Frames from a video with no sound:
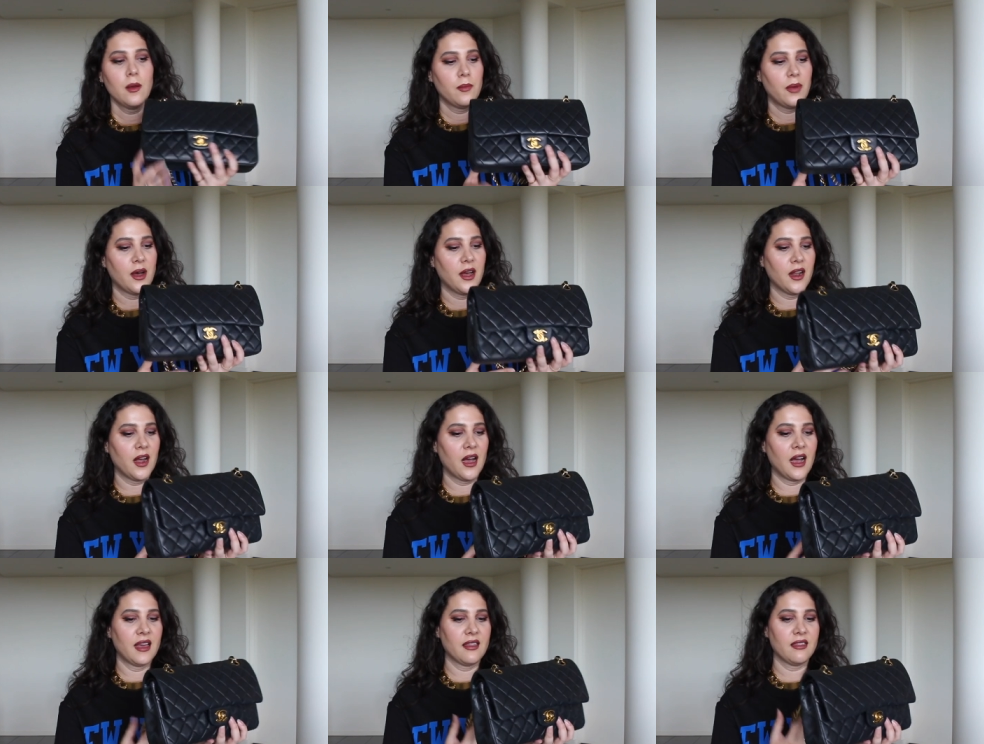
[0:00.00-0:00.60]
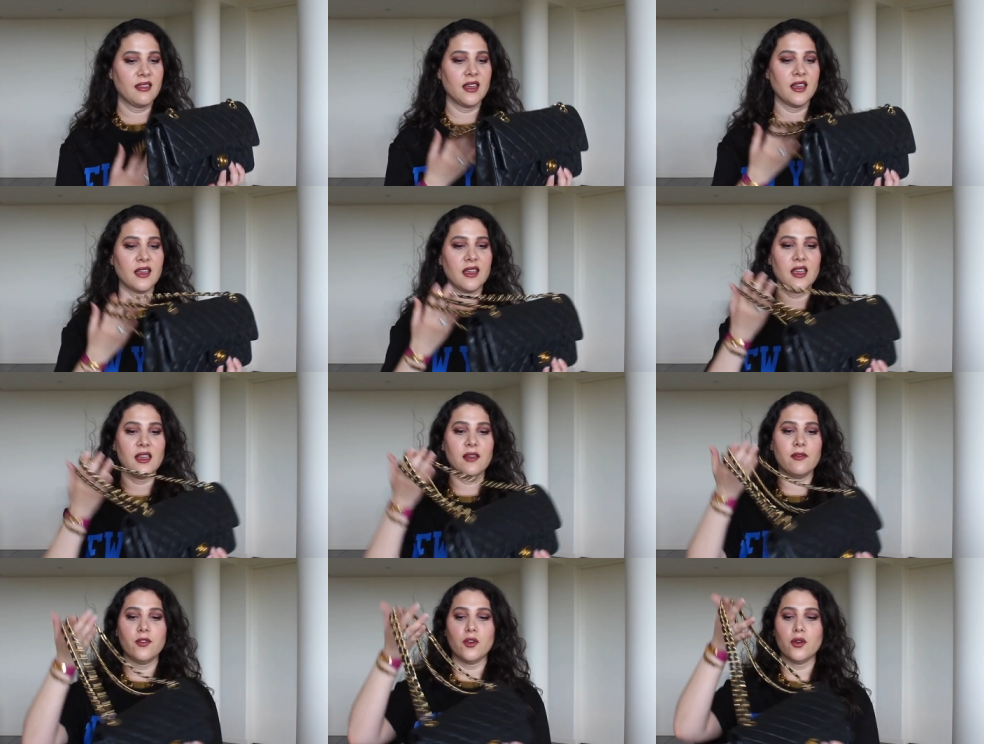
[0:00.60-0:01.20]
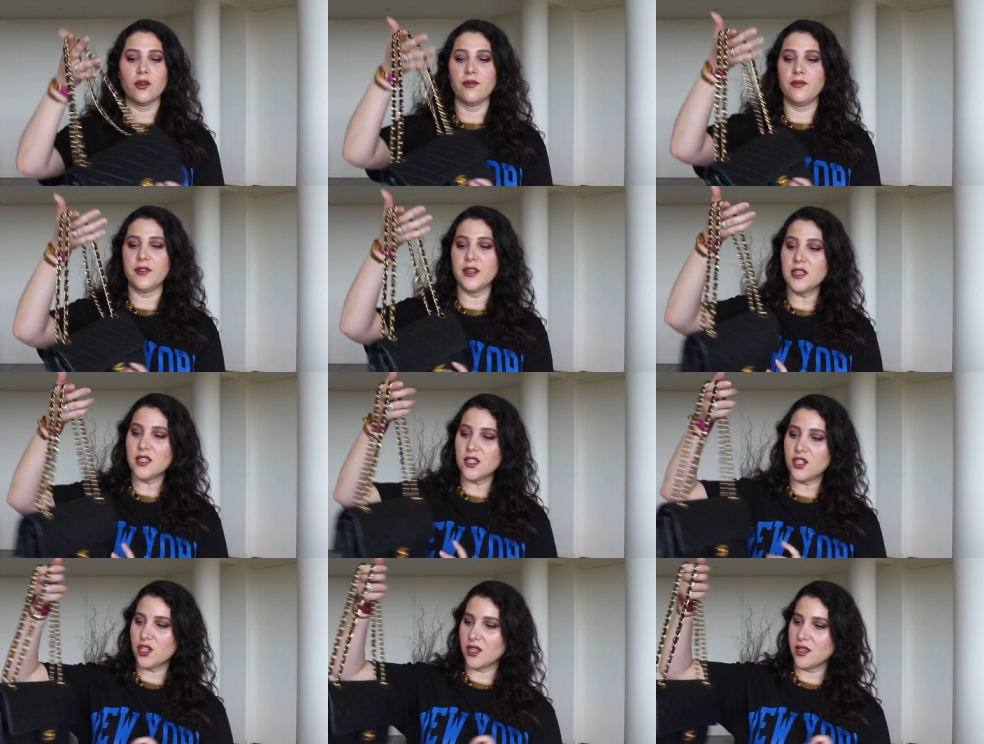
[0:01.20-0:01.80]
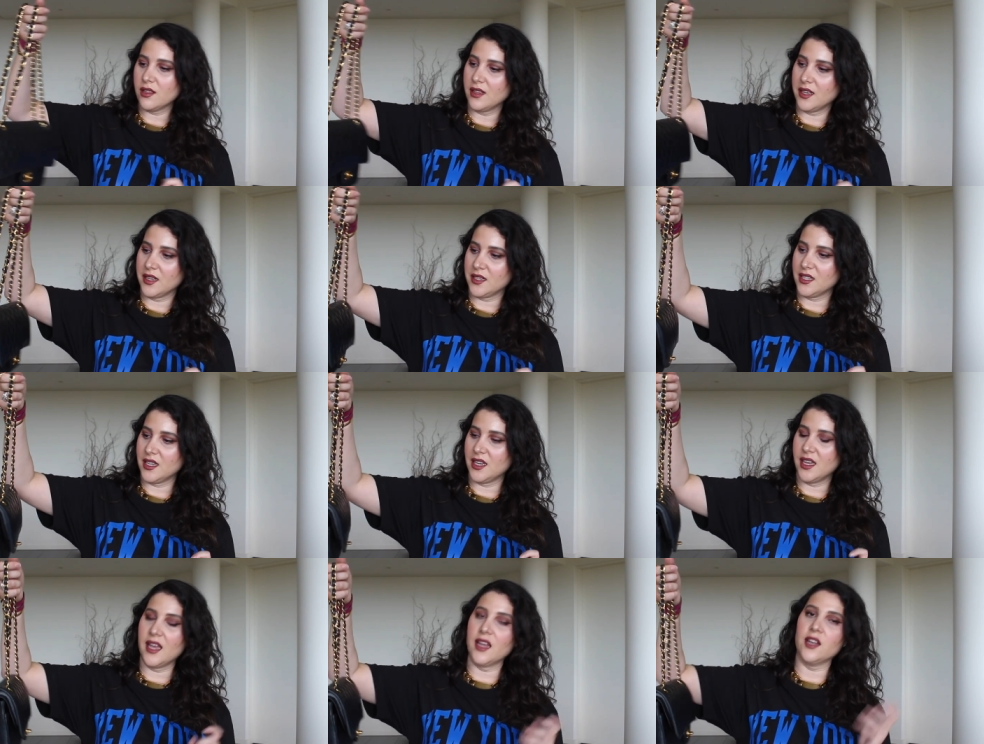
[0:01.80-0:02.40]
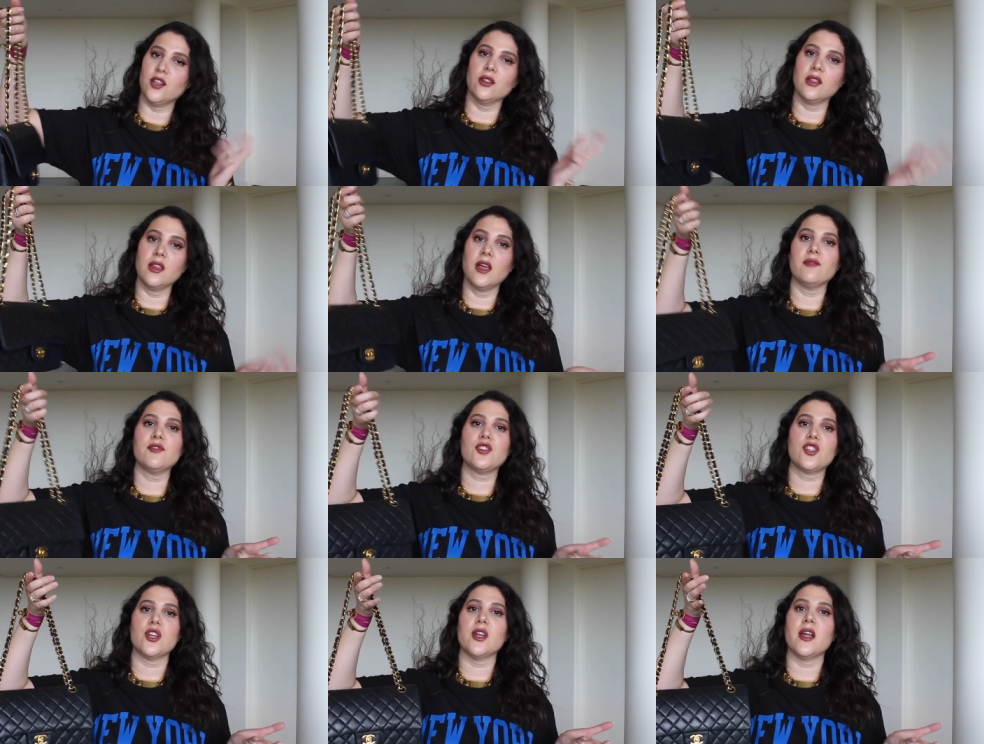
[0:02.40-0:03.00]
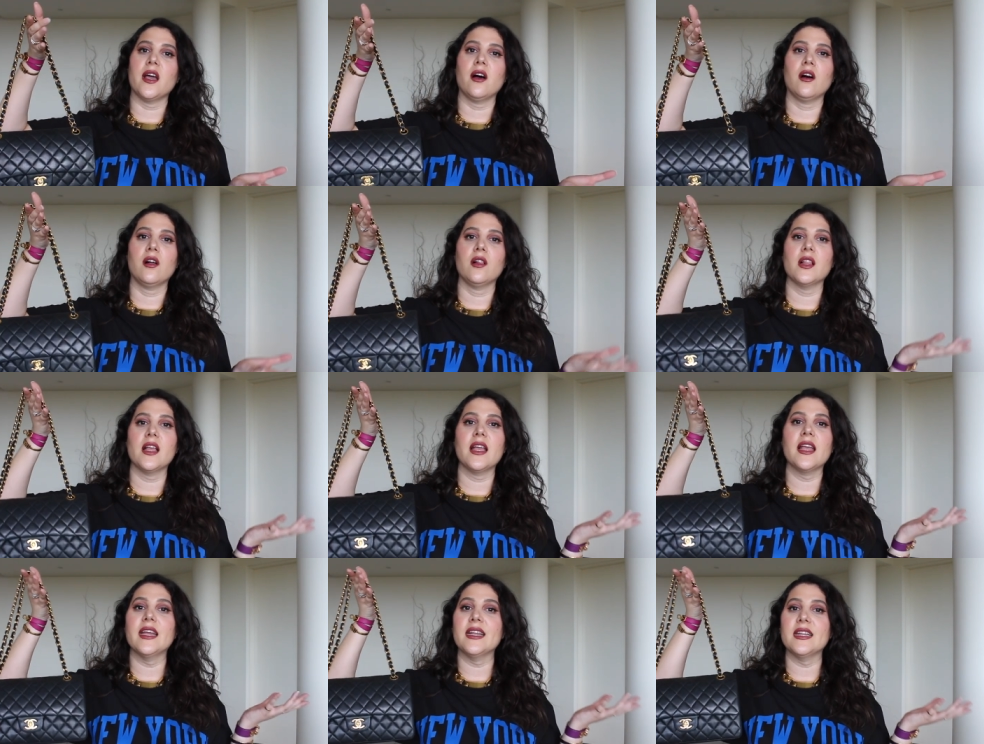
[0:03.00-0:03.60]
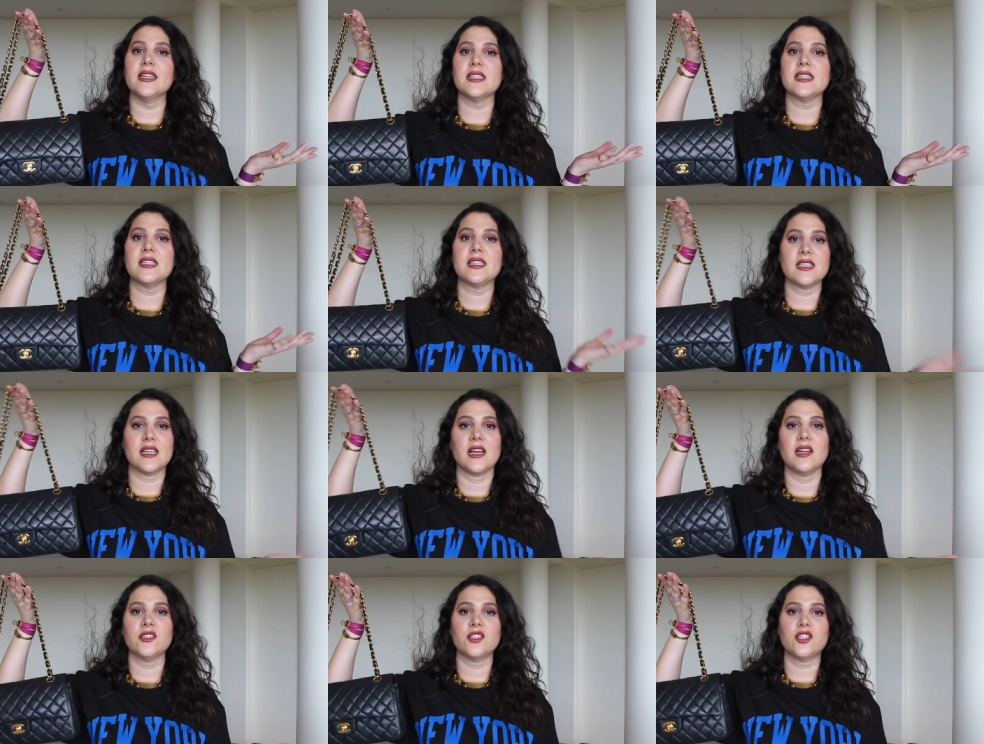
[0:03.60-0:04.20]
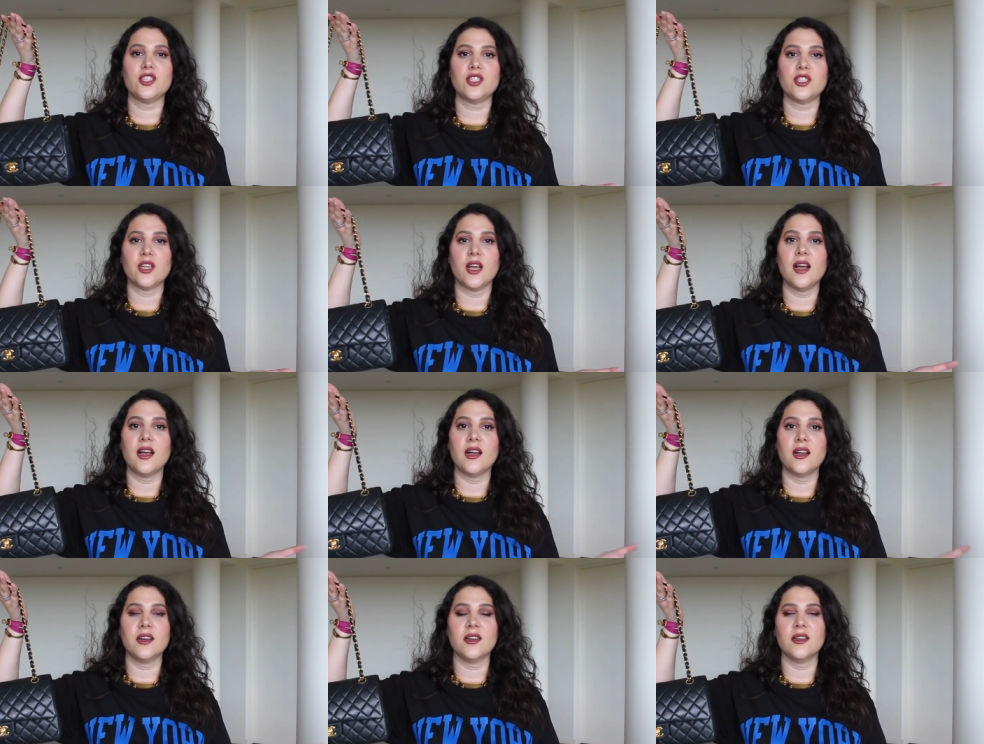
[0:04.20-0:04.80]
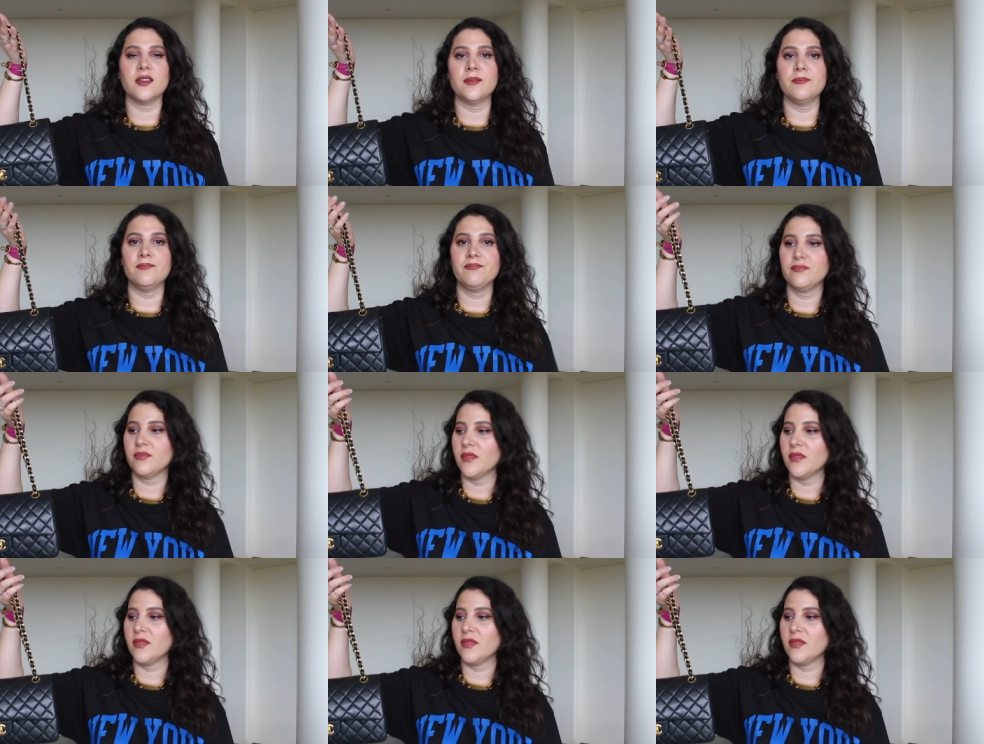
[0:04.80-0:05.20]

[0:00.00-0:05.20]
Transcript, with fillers: But I think if you're a vintage collector and you love Chanel, it is such a